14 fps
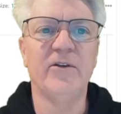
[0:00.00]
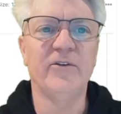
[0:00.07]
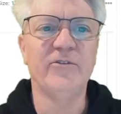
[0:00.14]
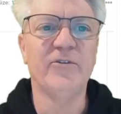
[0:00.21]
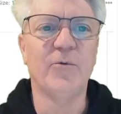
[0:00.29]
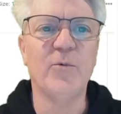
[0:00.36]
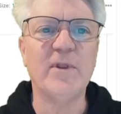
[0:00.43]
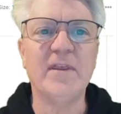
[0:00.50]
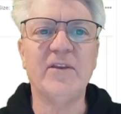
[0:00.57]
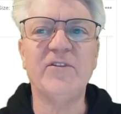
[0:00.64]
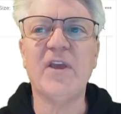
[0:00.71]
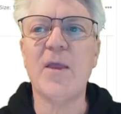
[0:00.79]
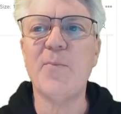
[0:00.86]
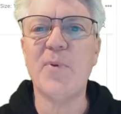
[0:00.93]
So with
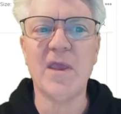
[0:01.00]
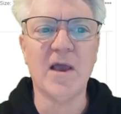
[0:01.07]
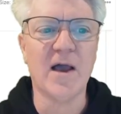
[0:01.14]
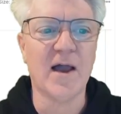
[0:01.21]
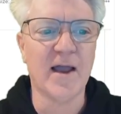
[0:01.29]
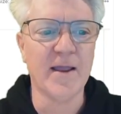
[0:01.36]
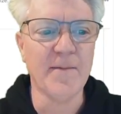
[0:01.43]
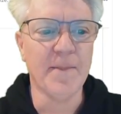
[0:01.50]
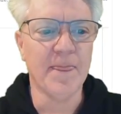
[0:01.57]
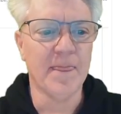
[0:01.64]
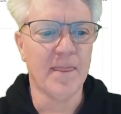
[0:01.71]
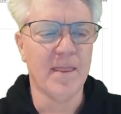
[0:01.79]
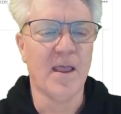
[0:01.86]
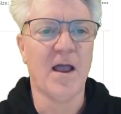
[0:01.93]
this API,
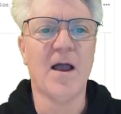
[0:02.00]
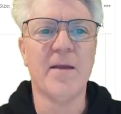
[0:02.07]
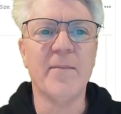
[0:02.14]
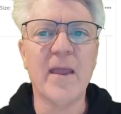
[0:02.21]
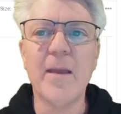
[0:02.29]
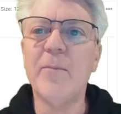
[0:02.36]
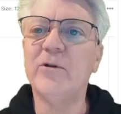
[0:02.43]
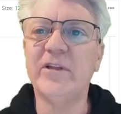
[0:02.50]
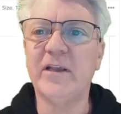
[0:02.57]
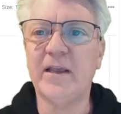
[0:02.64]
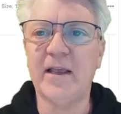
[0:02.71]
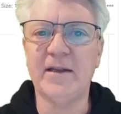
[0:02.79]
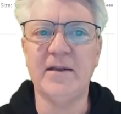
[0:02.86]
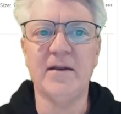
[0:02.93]
I'm able to
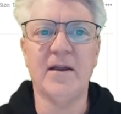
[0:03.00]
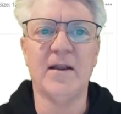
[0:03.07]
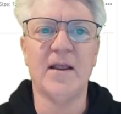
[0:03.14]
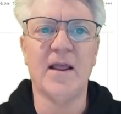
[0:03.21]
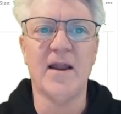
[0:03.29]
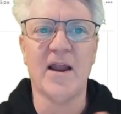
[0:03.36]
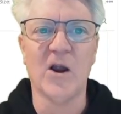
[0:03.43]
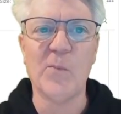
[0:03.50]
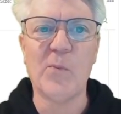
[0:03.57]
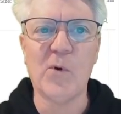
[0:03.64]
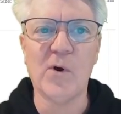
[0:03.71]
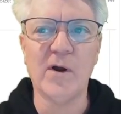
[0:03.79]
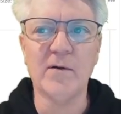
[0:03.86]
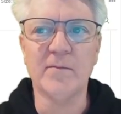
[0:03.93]
hit an
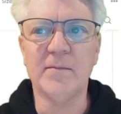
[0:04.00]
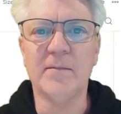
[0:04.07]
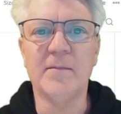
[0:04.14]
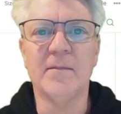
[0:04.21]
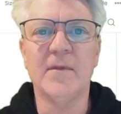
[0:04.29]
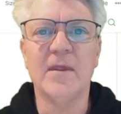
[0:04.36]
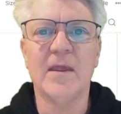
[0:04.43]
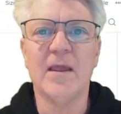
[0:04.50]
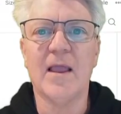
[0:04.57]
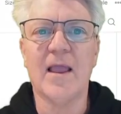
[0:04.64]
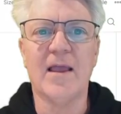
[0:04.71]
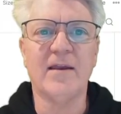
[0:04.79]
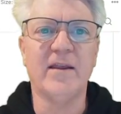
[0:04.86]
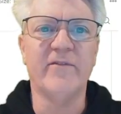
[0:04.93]
airport
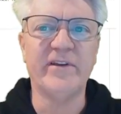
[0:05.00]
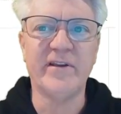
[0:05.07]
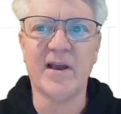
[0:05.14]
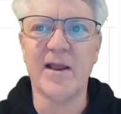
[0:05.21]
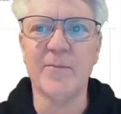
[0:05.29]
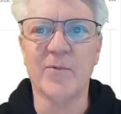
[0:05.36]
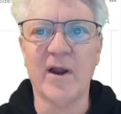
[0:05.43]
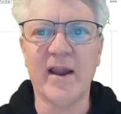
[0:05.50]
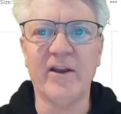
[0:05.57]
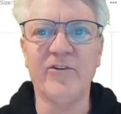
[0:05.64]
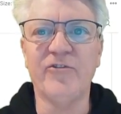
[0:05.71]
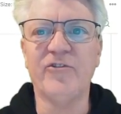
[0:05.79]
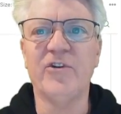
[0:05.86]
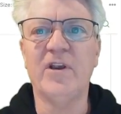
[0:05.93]
and give a time
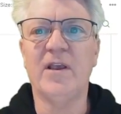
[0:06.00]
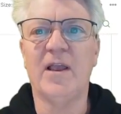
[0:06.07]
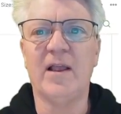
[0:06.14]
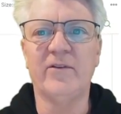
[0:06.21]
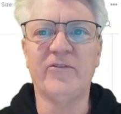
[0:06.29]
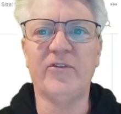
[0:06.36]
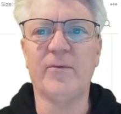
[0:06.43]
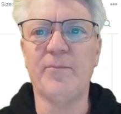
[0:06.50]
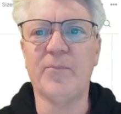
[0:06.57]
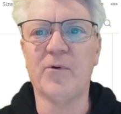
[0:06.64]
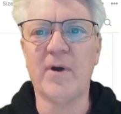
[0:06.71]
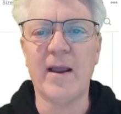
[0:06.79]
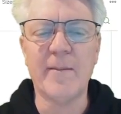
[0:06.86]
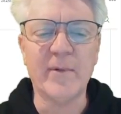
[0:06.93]
range and some
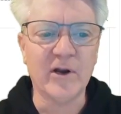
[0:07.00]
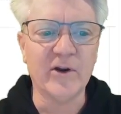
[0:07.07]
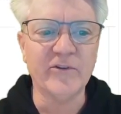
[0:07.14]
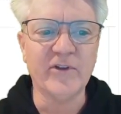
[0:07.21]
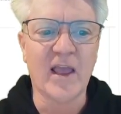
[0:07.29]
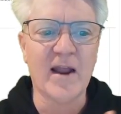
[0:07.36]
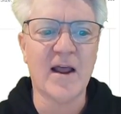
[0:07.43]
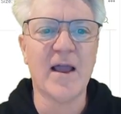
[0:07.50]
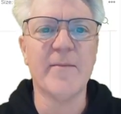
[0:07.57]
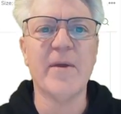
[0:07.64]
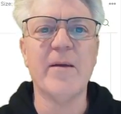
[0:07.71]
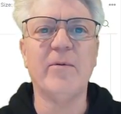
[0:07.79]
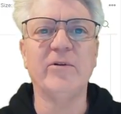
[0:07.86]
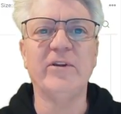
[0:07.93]
parameters, and
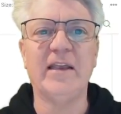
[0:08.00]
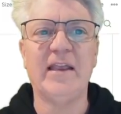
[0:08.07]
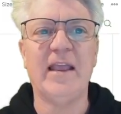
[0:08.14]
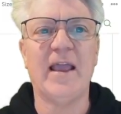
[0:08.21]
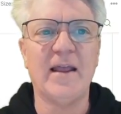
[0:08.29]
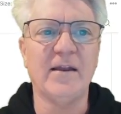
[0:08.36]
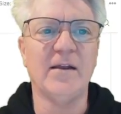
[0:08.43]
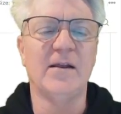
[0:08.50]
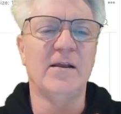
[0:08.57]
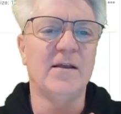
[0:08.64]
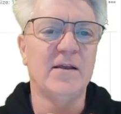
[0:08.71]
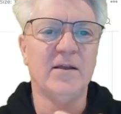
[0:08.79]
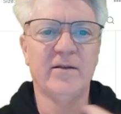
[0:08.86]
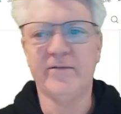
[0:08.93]
I'm able to get
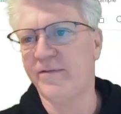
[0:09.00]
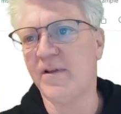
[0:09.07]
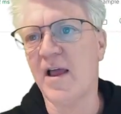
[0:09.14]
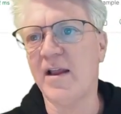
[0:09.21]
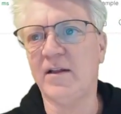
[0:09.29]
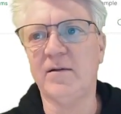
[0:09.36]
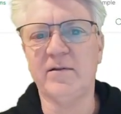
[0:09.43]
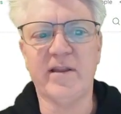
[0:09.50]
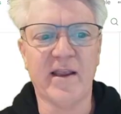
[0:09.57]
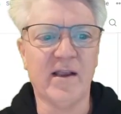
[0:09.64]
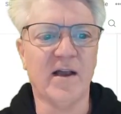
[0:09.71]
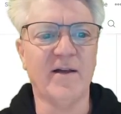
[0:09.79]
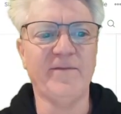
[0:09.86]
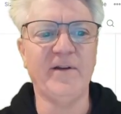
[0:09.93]
flight
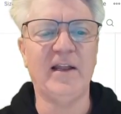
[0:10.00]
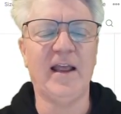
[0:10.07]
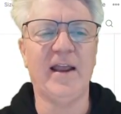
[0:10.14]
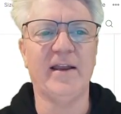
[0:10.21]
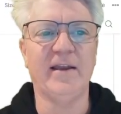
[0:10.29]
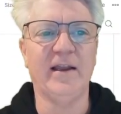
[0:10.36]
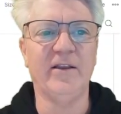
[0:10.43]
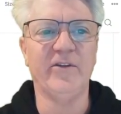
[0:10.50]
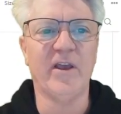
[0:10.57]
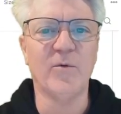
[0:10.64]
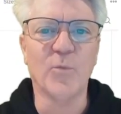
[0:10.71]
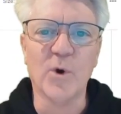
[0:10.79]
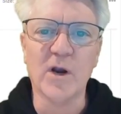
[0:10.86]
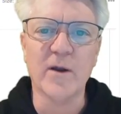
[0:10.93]
takeoff and landings.
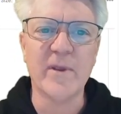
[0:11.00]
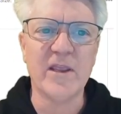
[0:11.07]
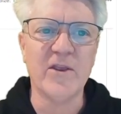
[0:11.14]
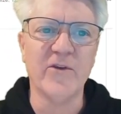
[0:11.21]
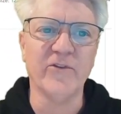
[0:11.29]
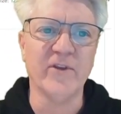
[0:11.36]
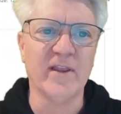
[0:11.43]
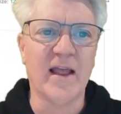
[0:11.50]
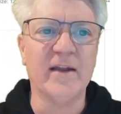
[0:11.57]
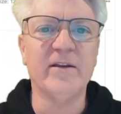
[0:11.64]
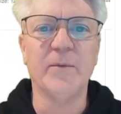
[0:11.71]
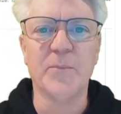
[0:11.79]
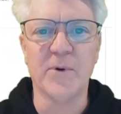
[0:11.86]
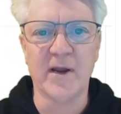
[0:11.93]
And we're going to be using
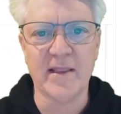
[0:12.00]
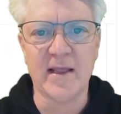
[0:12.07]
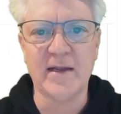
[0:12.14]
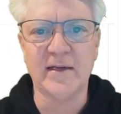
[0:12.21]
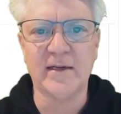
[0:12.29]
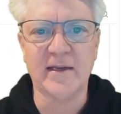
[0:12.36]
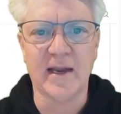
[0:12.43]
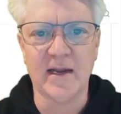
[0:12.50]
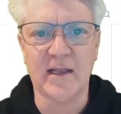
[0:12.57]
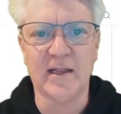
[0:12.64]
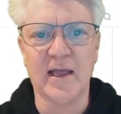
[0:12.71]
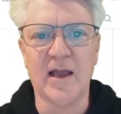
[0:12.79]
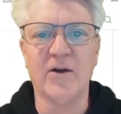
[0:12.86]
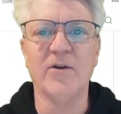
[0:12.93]
that to bring that into Data
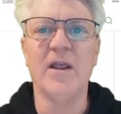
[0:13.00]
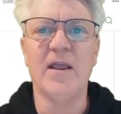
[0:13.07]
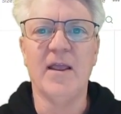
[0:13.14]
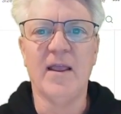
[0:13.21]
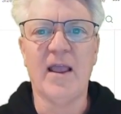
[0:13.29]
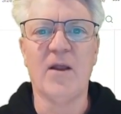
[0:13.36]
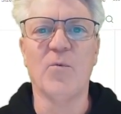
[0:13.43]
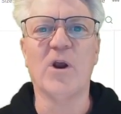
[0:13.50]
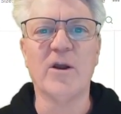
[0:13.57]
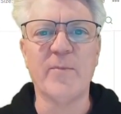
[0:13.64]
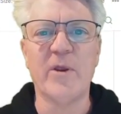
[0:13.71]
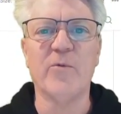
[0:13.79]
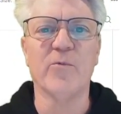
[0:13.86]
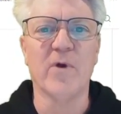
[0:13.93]
Cloud, and we're going
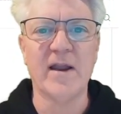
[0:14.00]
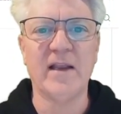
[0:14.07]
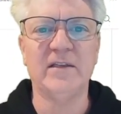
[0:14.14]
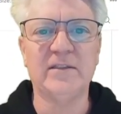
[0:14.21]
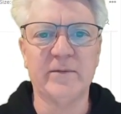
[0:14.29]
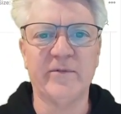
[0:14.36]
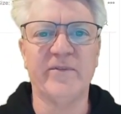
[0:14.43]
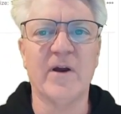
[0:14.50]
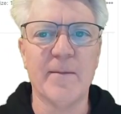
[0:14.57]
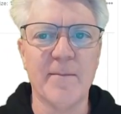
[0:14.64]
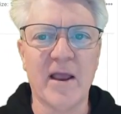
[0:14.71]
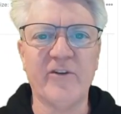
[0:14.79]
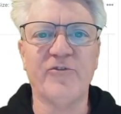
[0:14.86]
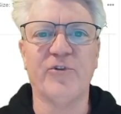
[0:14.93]
to be running some of our
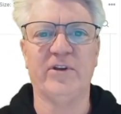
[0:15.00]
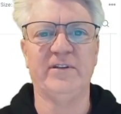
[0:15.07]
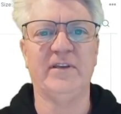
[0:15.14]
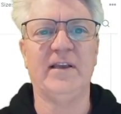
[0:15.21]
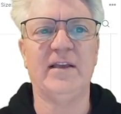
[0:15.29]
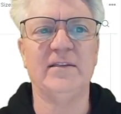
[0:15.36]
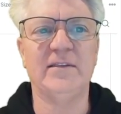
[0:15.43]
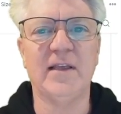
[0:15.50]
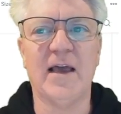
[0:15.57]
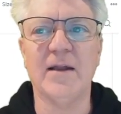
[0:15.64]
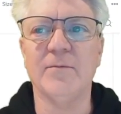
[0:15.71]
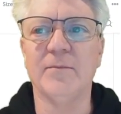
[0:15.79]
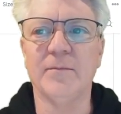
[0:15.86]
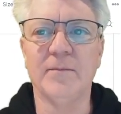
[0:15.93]
metrics against that.